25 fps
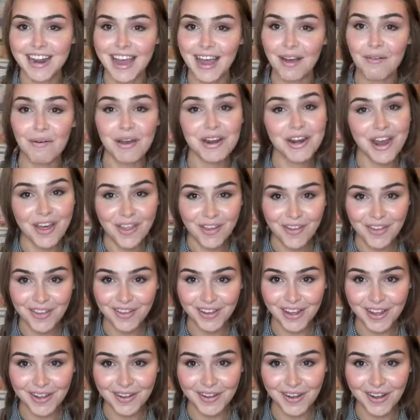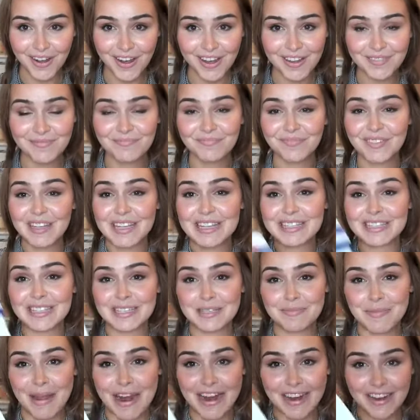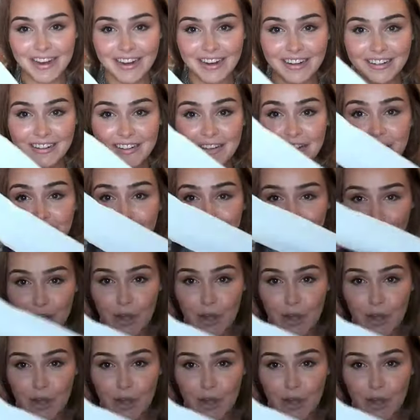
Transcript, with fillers: zipper now, detail. Another thing I got is this pair of